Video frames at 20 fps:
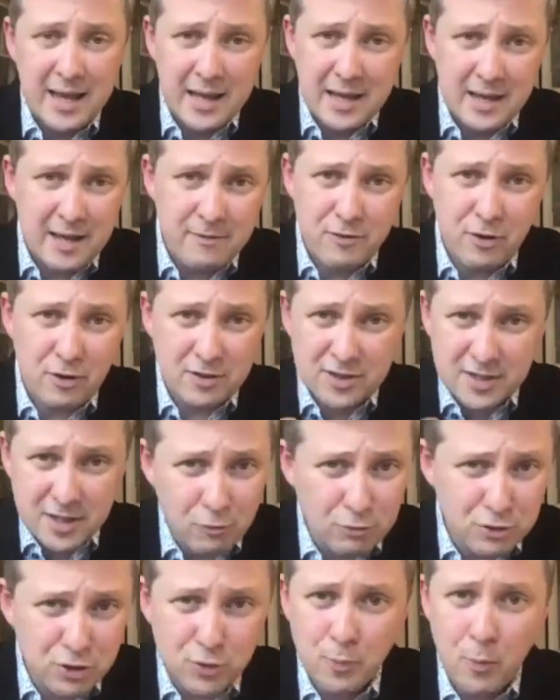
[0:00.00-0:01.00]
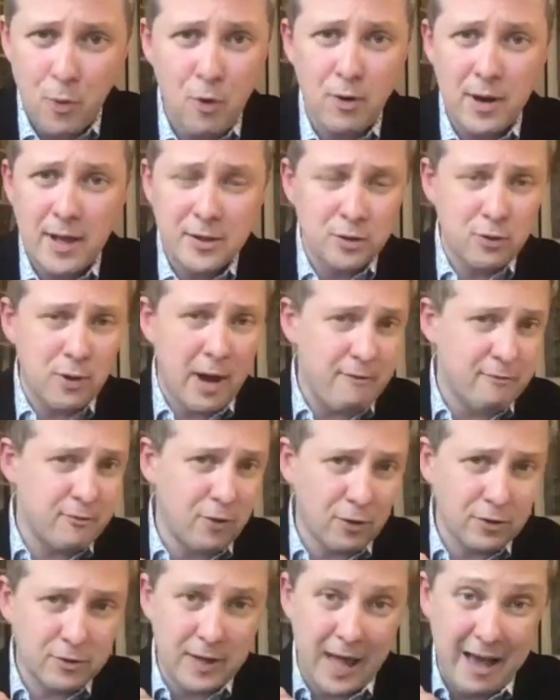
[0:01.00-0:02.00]
if you're so small and you
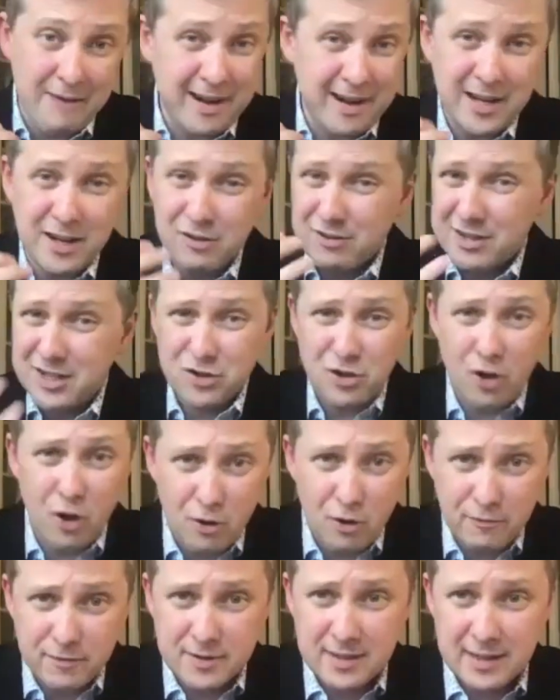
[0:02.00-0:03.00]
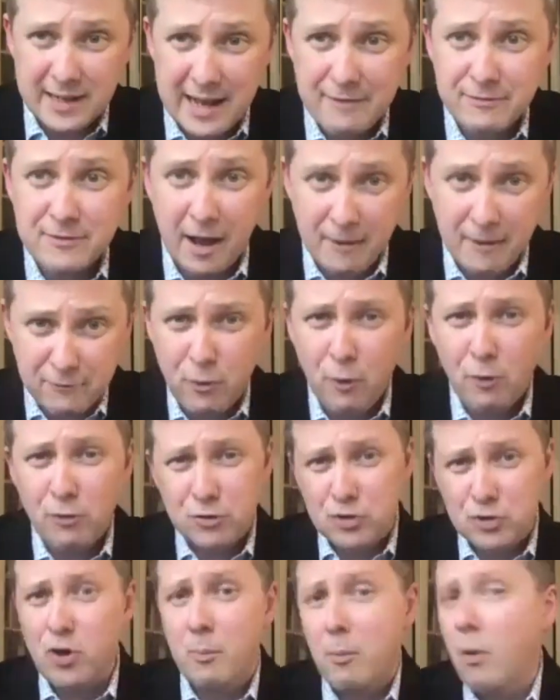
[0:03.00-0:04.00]
not have any reserves in left, of
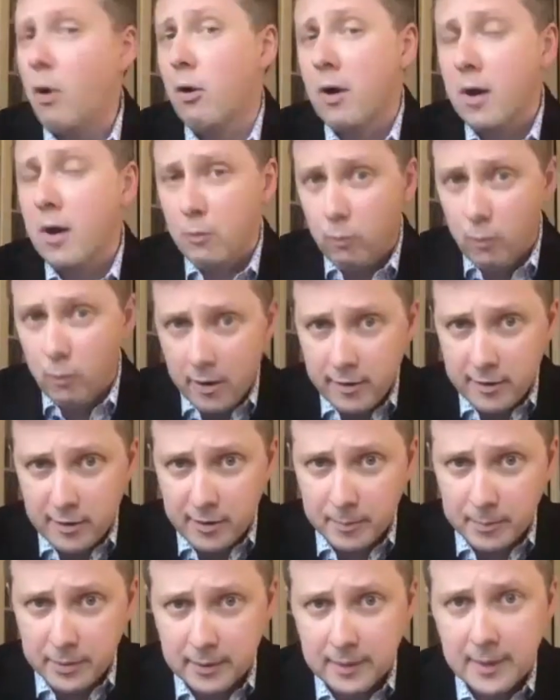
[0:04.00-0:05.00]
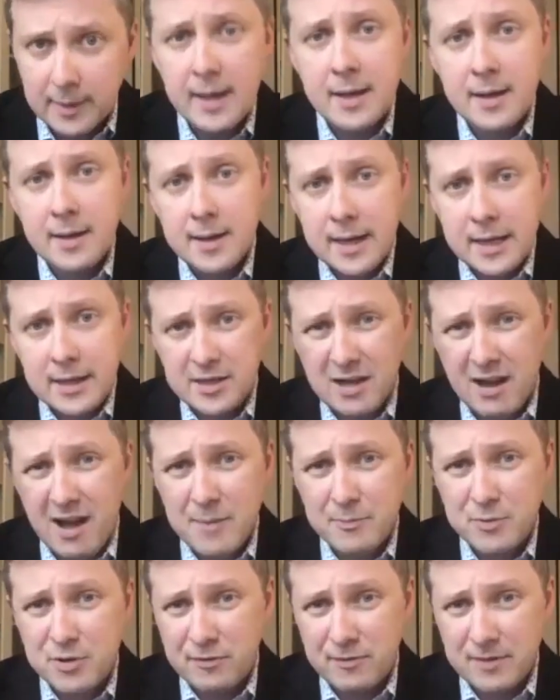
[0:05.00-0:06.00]
course you're more vulnerable in
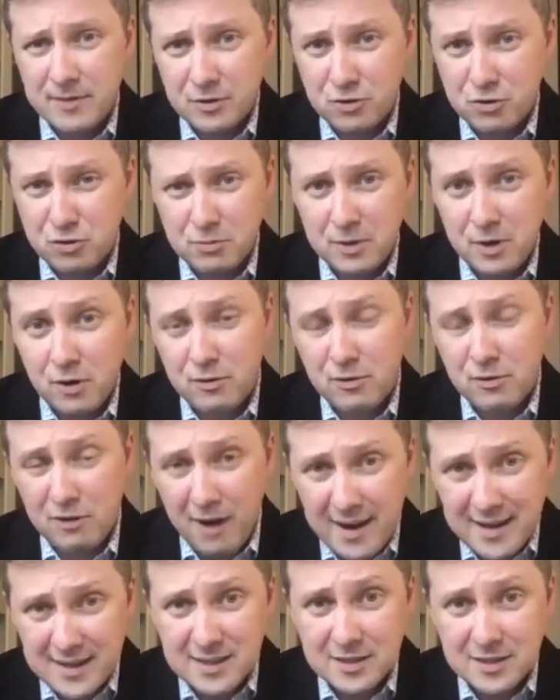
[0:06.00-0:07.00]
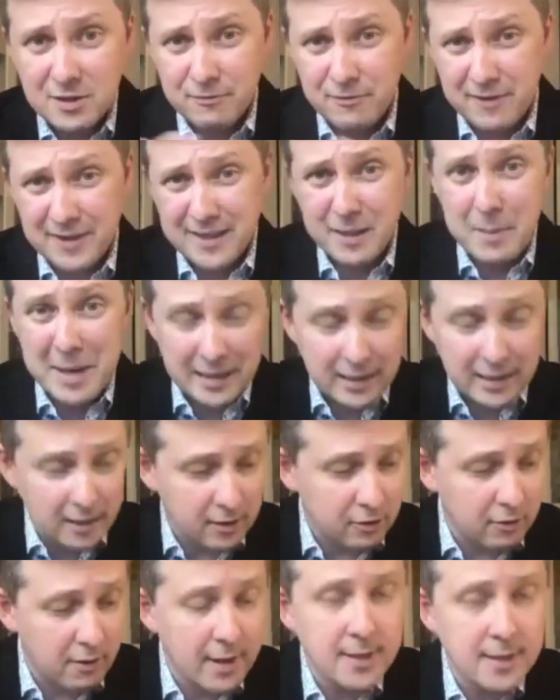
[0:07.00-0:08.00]
times of a crisis, a fundamental
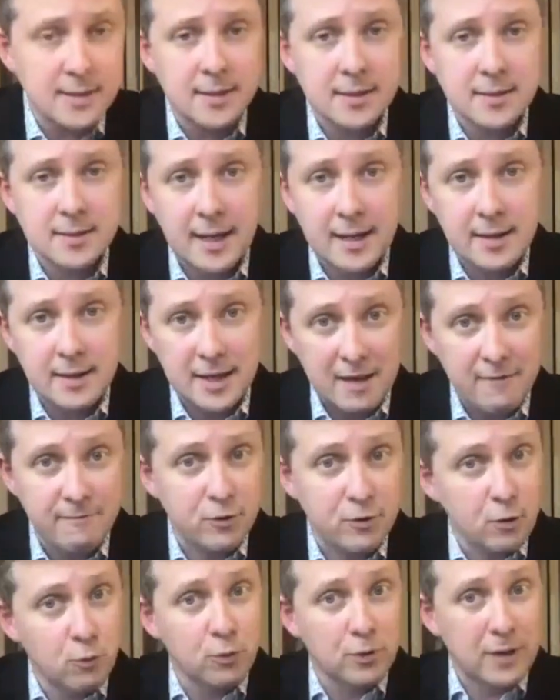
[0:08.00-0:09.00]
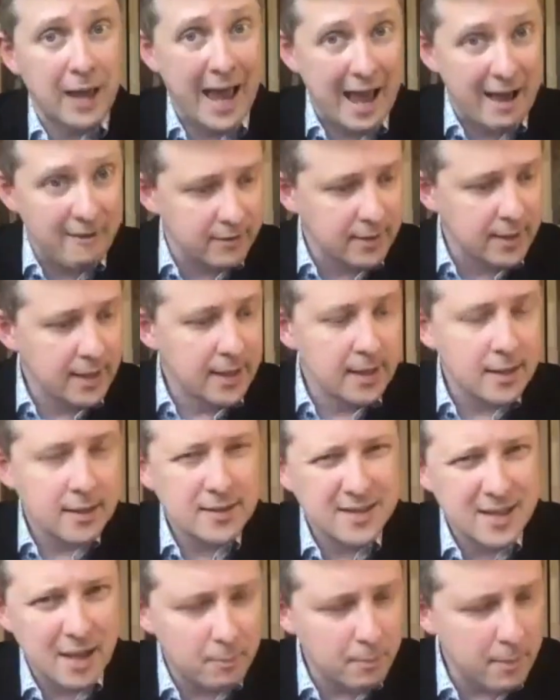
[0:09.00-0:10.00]
crisis, than if you would have
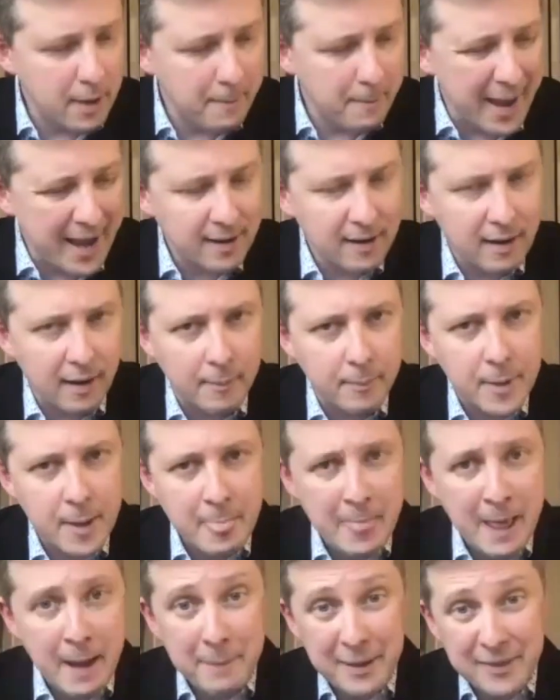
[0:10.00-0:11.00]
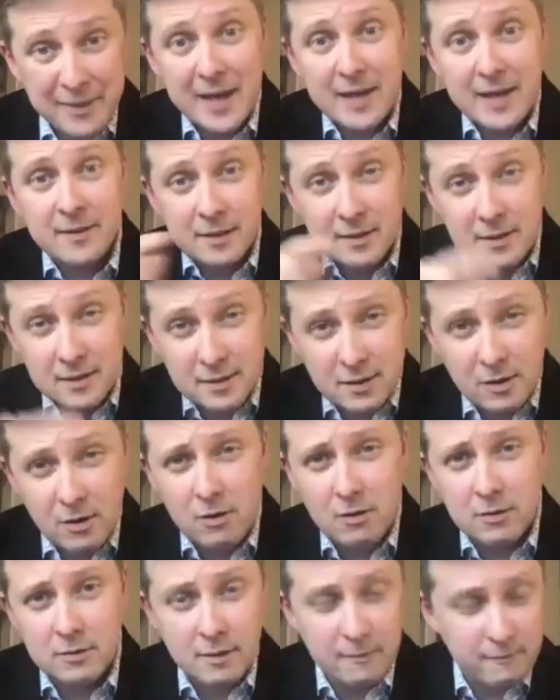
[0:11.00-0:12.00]
some backup. But then the
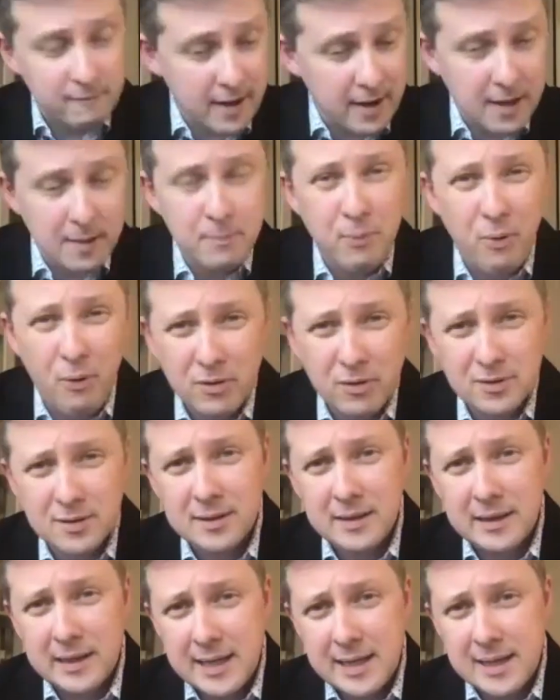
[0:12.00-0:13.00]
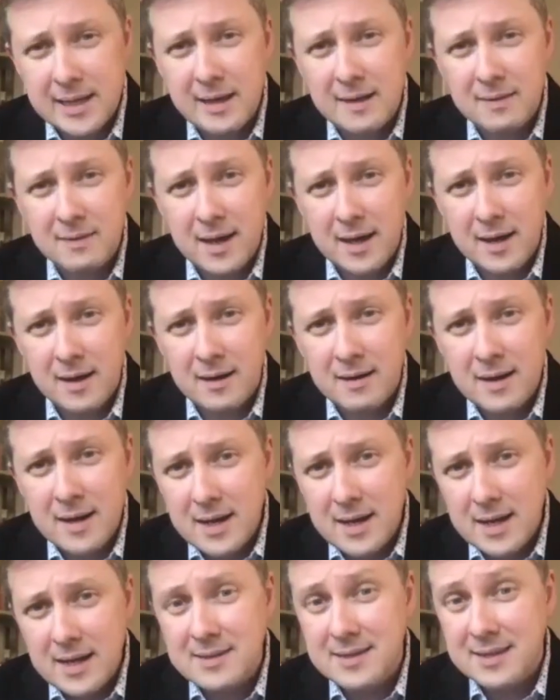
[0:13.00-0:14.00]
third very important link there
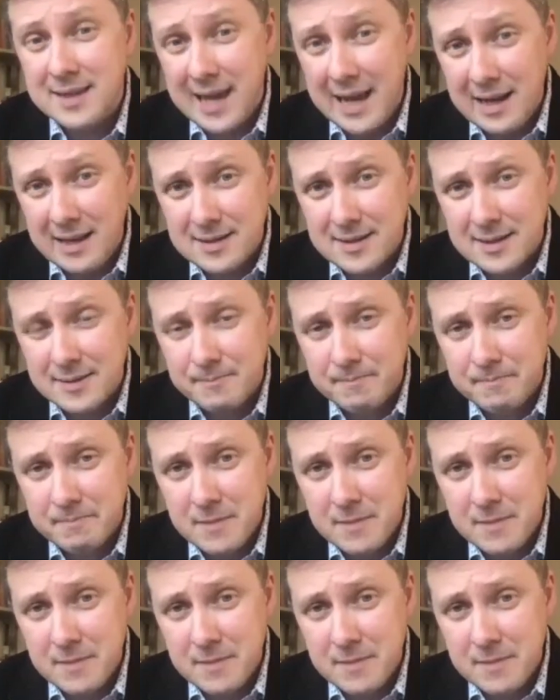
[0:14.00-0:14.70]
is skills.